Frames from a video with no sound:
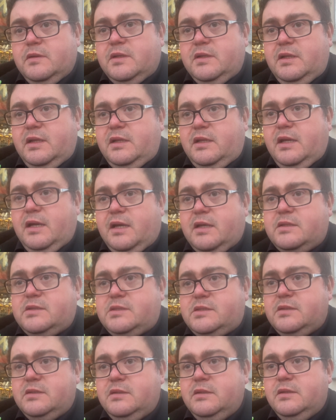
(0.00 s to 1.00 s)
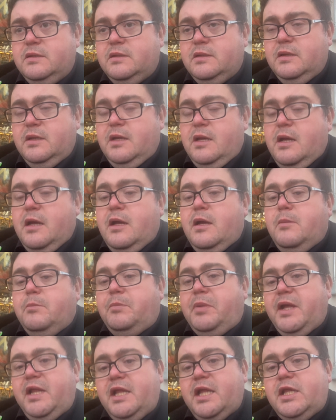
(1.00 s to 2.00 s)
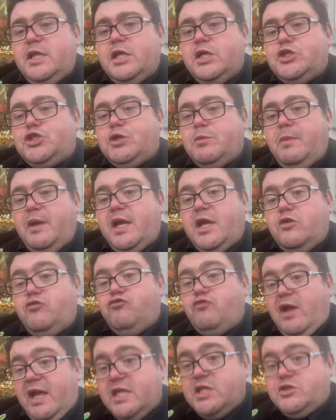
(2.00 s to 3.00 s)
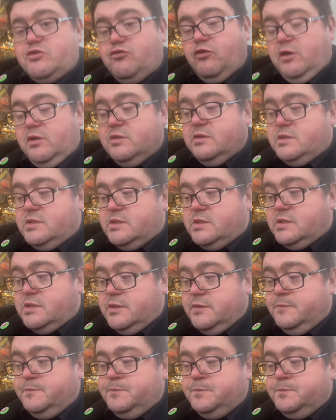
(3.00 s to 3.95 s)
idiot. Being in a Jamaican restaurant,